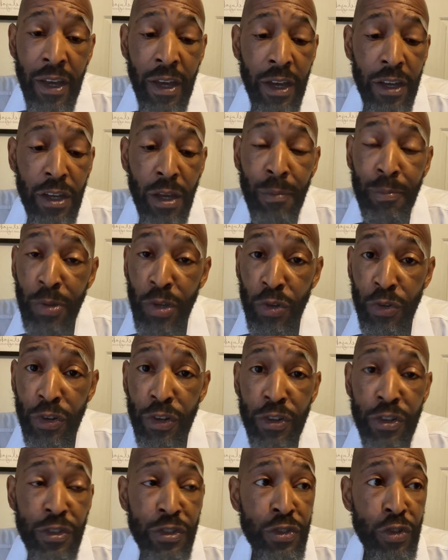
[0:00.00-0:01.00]

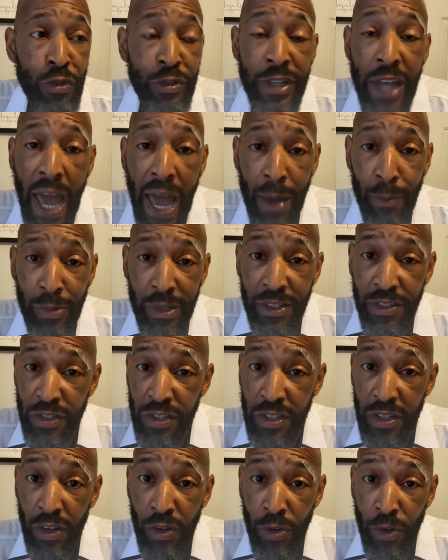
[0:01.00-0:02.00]
computers or
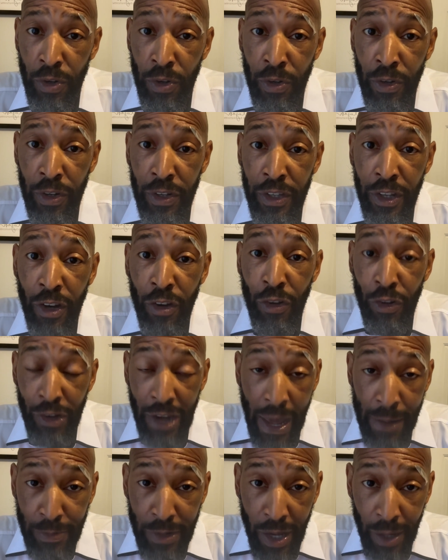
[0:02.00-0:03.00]
tablets or
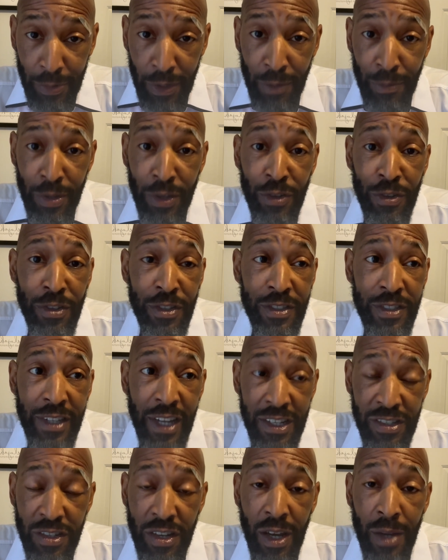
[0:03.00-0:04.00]
laptop computers,
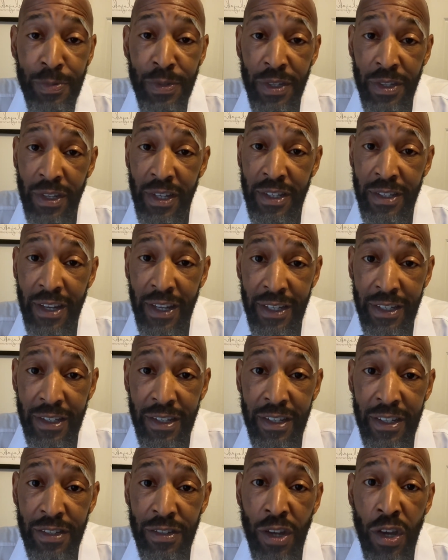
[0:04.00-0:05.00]
desktops, and things like
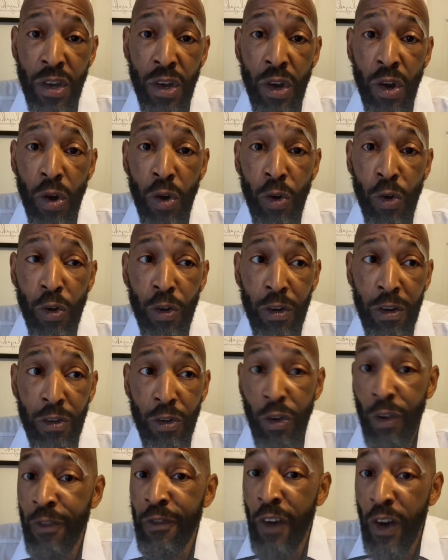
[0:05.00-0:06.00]
this,
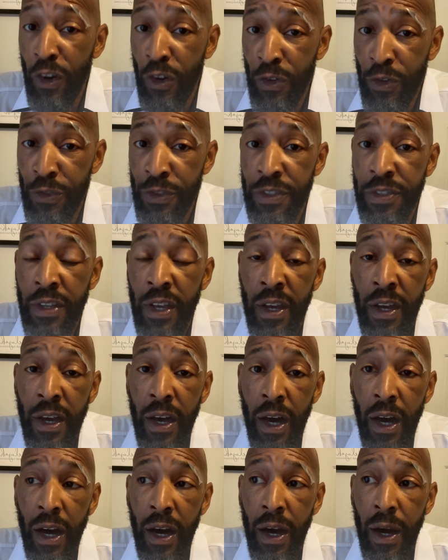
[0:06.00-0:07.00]
or phones?
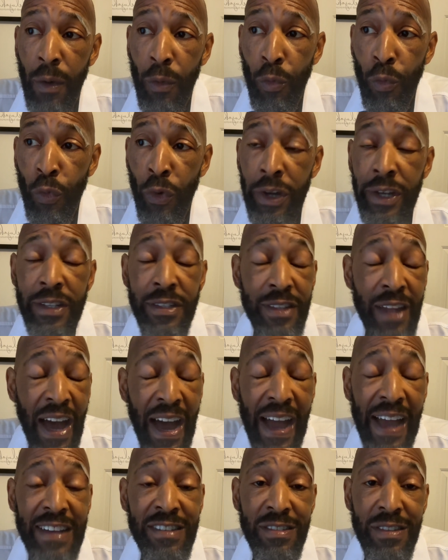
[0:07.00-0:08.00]
What is the
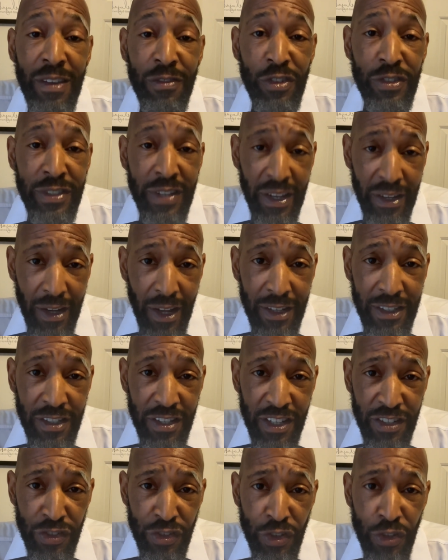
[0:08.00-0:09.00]
highest level of technology
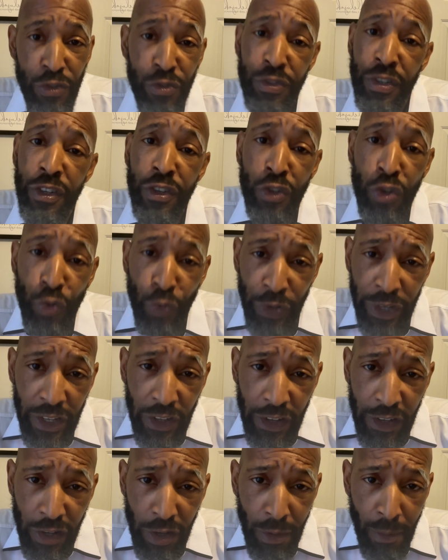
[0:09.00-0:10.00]
that is used? Do we
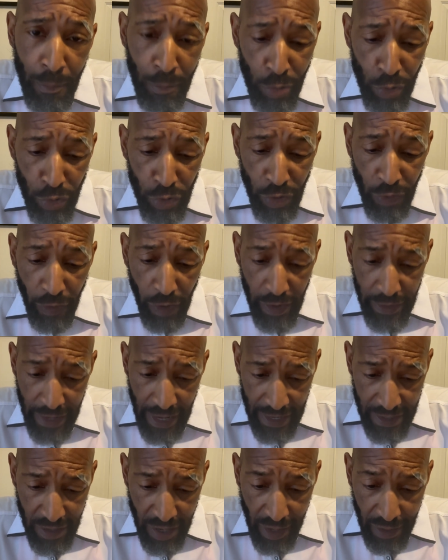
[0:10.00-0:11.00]
need to improve on
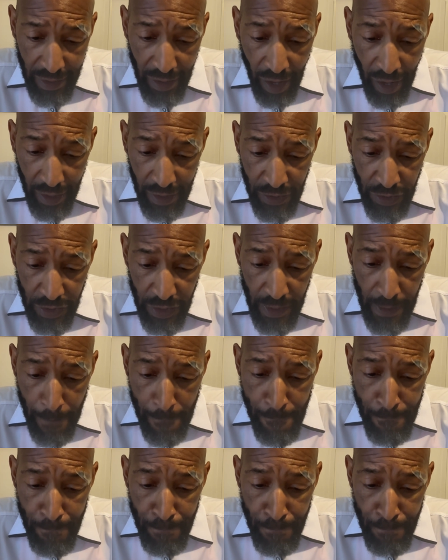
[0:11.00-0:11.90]
that technology?